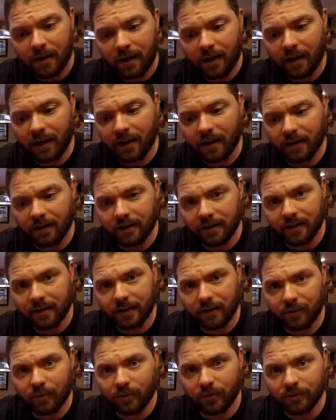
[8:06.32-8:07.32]
And
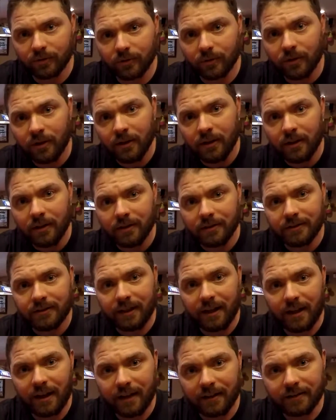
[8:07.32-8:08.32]
we'll
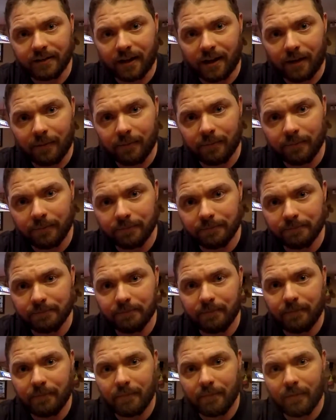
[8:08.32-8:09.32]
see you next time.
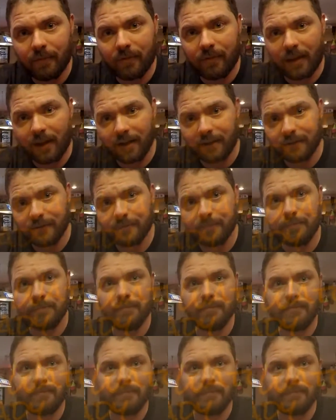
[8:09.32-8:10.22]
Thanks.